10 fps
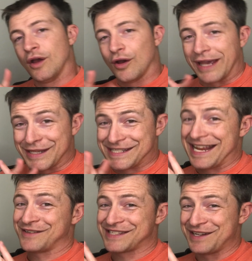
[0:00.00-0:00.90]
Okay, the
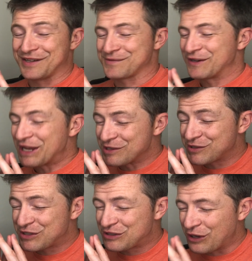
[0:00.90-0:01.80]
Seattle Seahawks one is
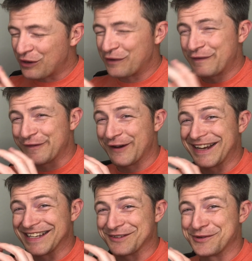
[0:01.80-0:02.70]
so
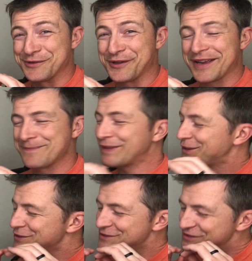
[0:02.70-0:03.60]
freaking cool looking, but
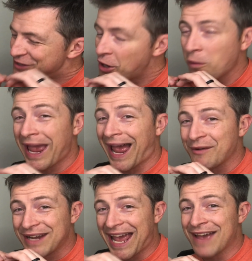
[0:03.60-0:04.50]
there is no way I
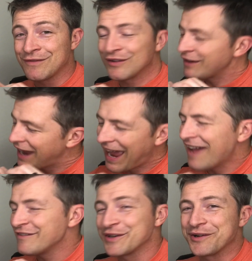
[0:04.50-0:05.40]
would ever
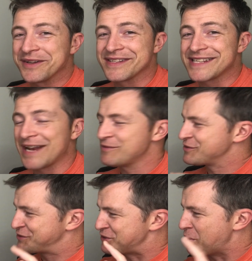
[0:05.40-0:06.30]
go to the stadium.
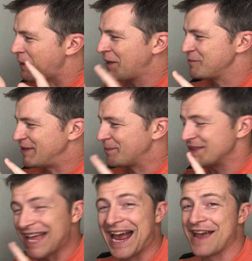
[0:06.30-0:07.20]
There's no way I would be up
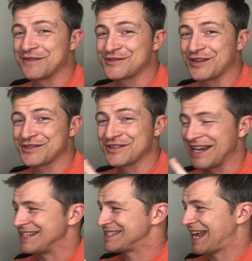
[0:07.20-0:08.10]
in that high of a structure
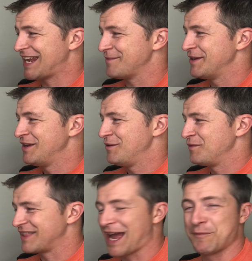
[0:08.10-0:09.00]
in a stadium
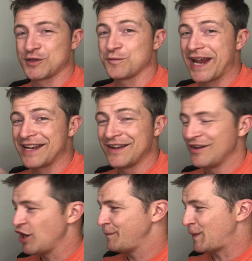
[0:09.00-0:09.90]
with that much weight
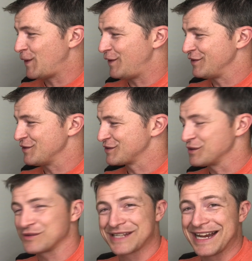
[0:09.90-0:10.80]
up all on those
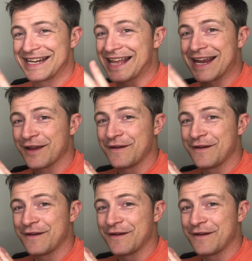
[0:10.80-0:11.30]
little tiny like